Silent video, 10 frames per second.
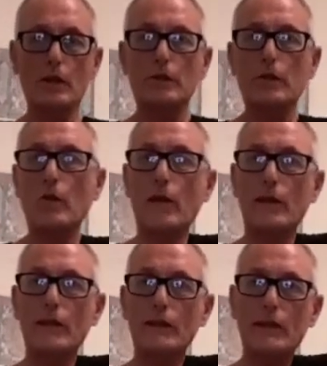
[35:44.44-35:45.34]
So what
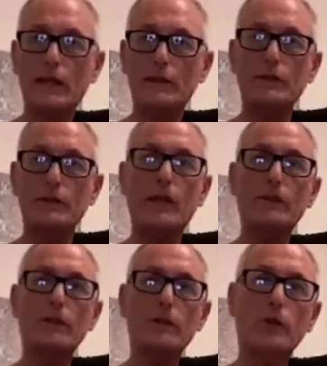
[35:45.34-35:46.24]
this
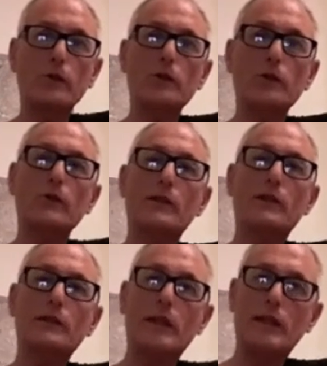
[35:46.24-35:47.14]
exercise shows you
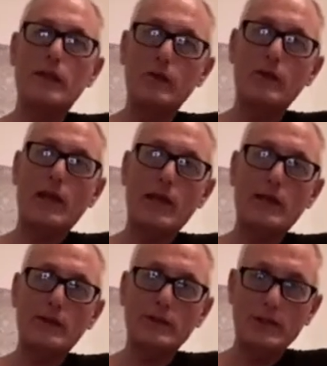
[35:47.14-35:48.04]
is that you
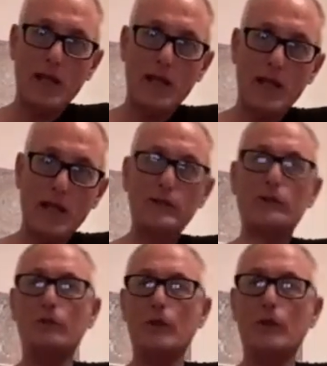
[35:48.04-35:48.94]
can change
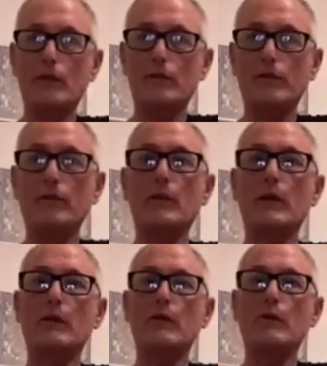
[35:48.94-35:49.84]
your rhythm,
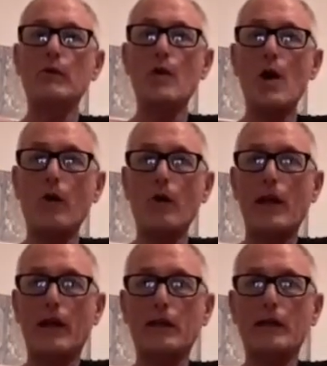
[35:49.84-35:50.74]
that you know
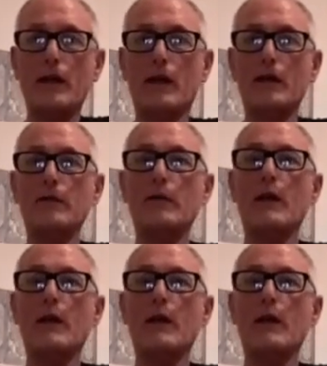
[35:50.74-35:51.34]
ahead of time.